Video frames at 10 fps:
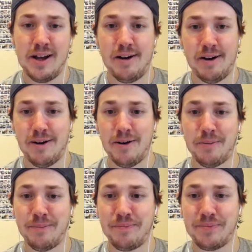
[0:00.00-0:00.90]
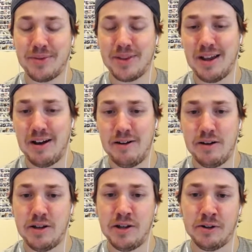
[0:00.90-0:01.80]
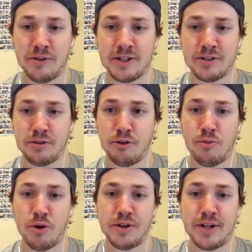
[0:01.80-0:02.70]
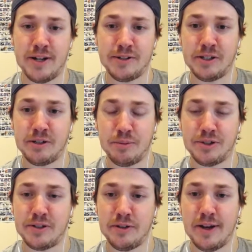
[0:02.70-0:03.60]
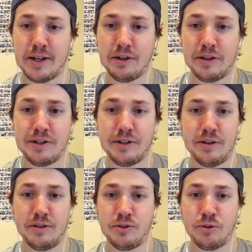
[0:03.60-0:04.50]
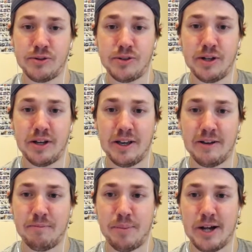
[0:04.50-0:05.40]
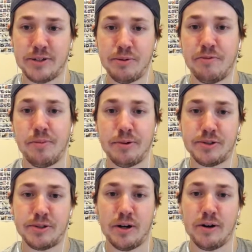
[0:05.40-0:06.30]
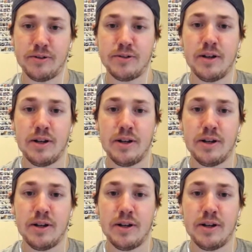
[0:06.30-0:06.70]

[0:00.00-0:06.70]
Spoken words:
That's a little more enticing, but still I could lean towards sitting him possibly for both starts.